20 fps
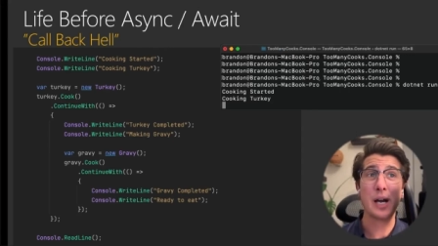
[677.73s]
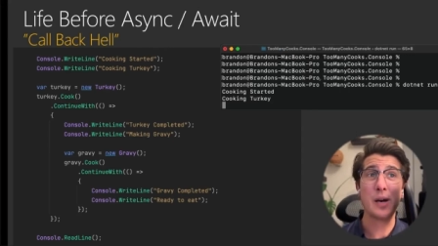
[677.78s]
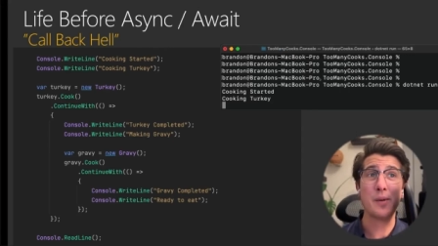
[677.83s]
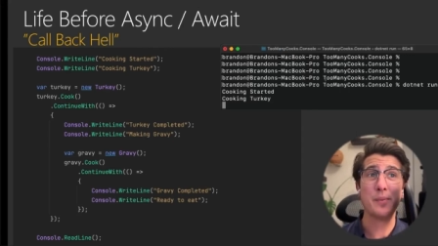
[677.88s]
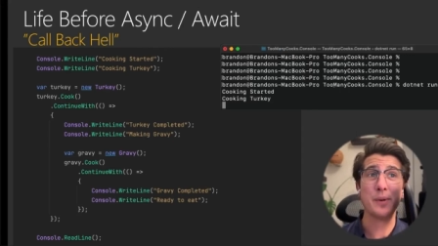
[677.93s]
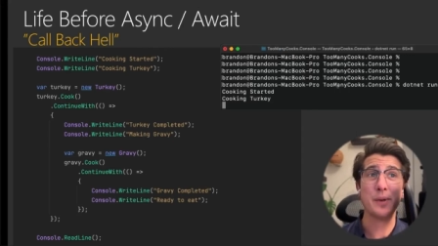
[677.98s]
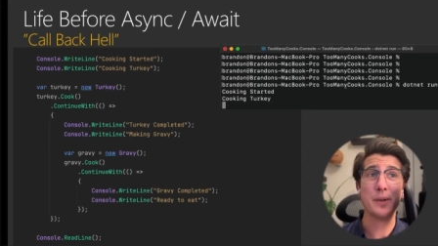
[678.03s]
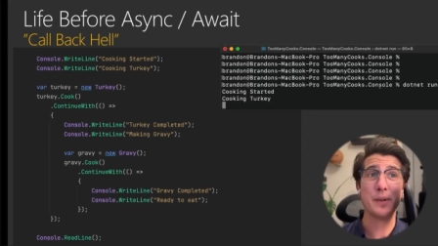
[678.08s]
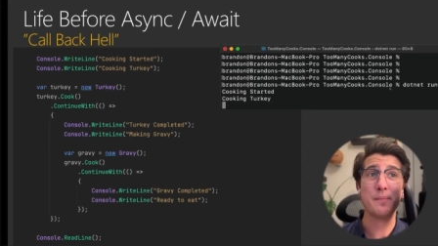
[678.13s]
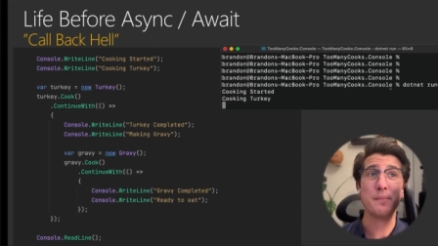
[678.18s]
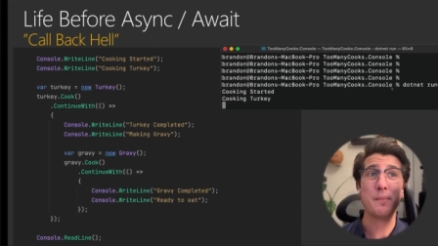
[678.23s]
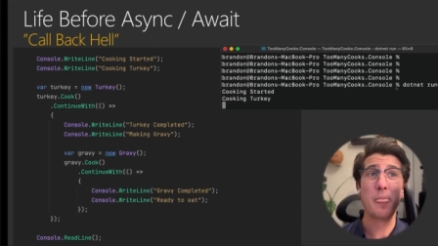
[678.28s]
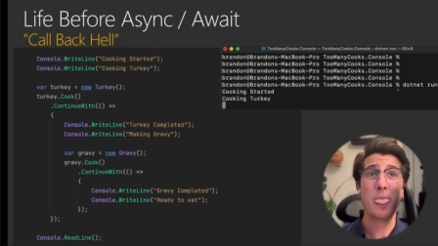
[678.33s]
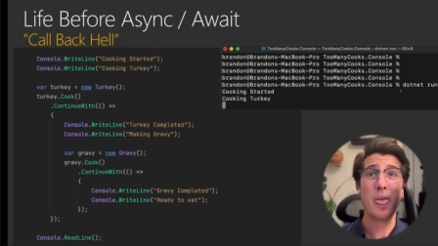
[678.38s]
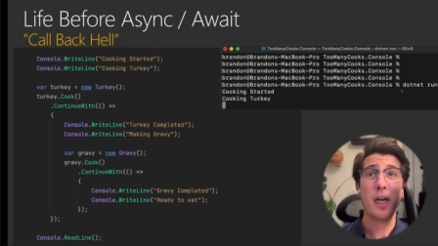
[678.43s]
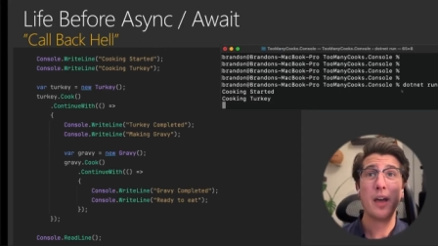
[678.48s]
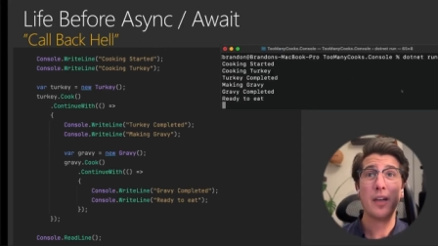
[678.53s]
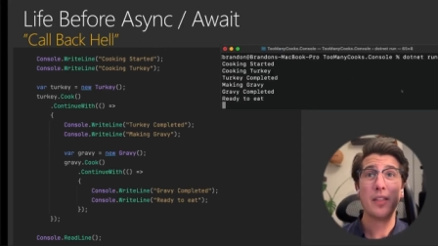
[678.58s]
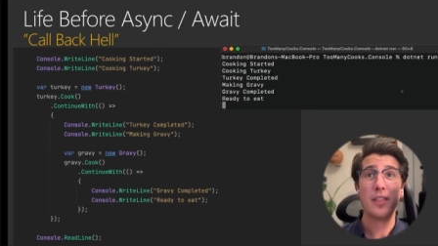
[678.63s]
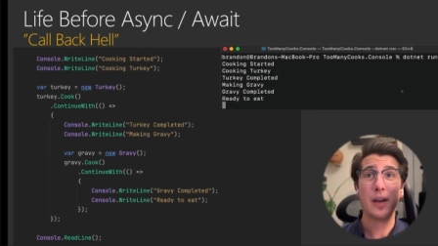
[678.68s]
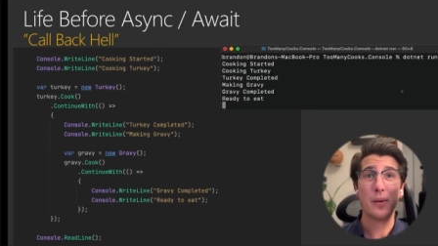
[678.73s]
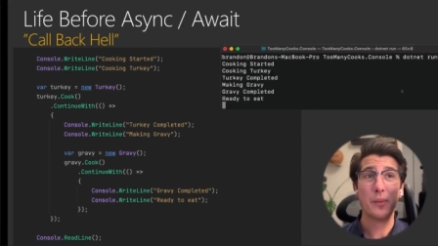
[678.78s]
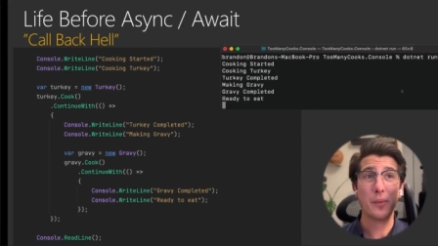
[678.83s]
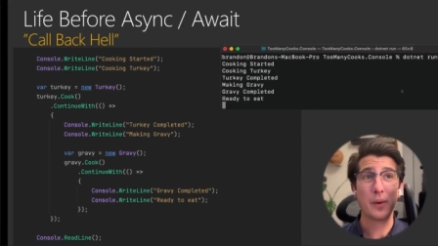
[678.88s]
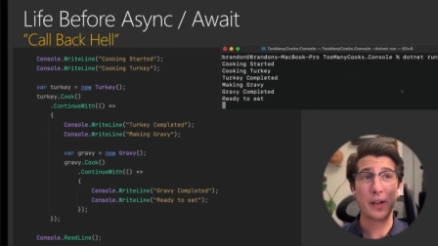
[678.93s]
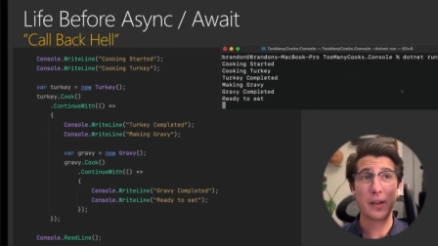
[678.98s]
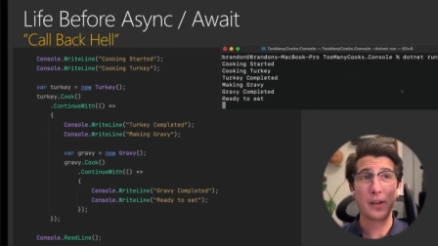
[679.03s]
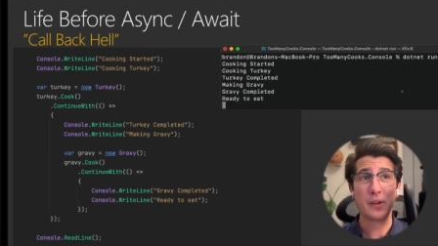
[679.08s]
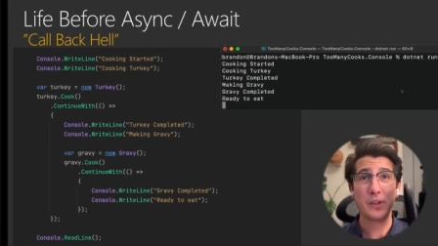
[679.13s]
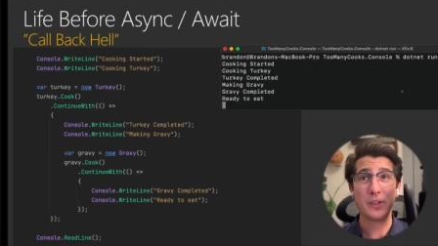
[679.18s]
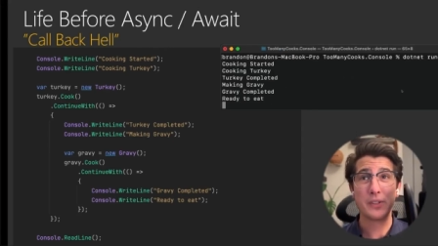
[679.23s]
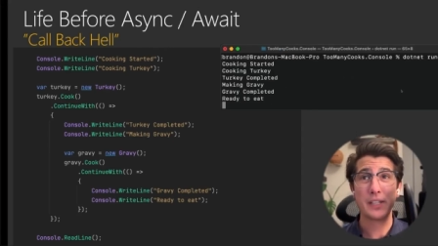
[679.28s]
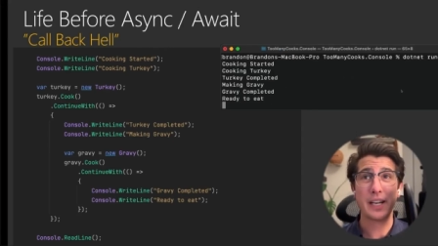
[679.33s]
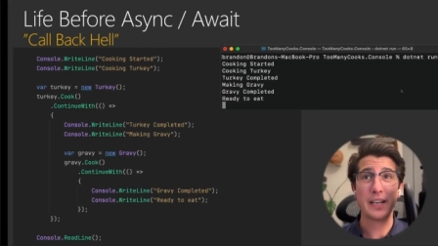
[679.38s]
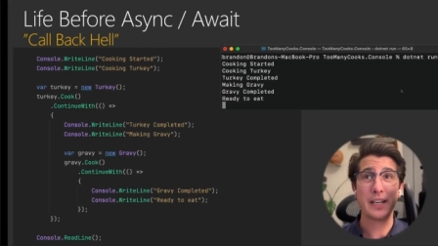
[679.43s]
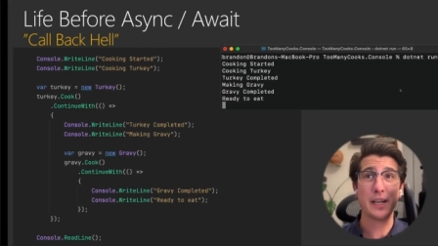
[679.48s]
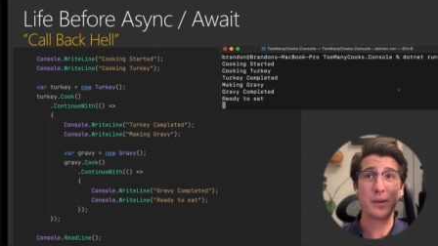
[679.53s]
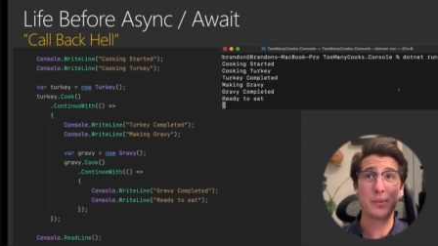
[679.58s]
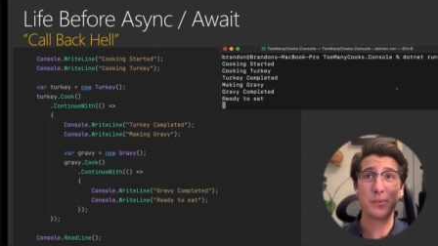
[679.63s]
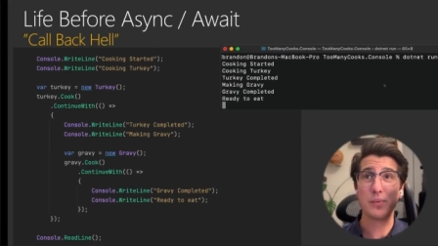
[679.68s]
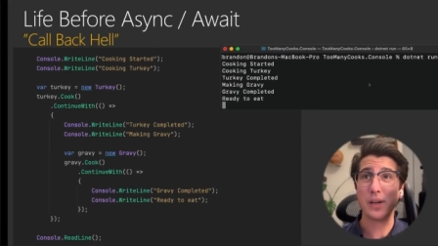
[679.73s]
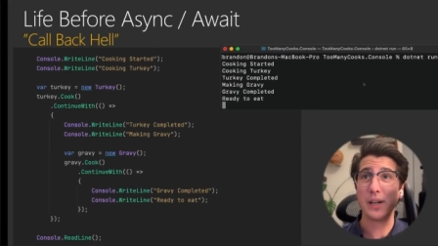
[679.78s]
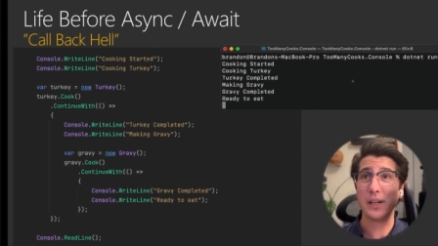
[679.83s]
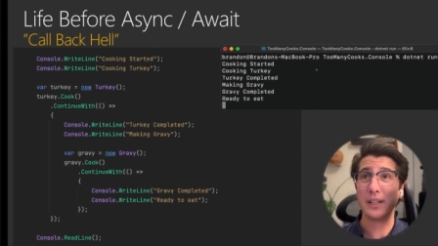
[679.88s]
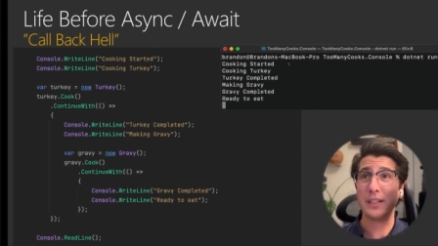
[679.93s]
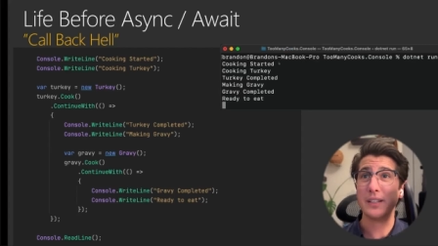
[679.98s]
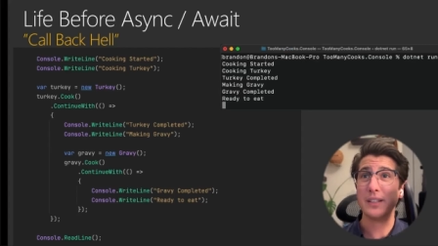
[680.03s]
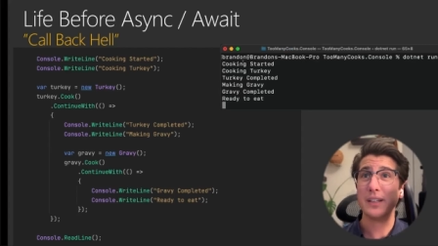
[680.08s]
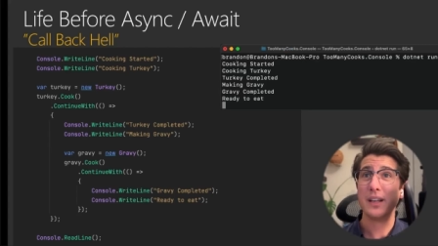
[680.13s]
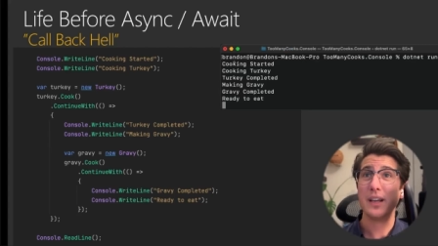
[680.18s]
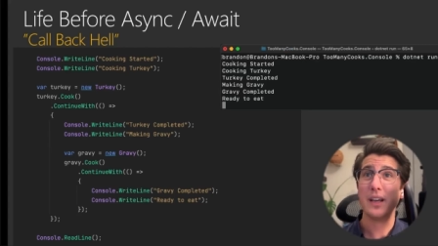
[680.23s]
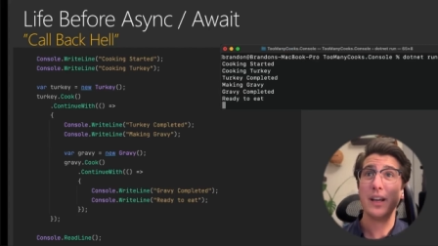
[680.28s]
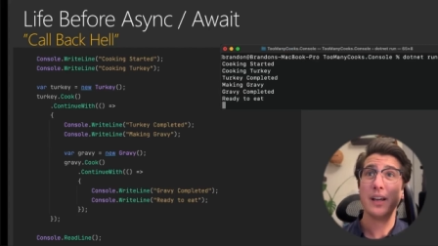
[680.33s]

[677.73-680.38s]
output that when I call .NET run,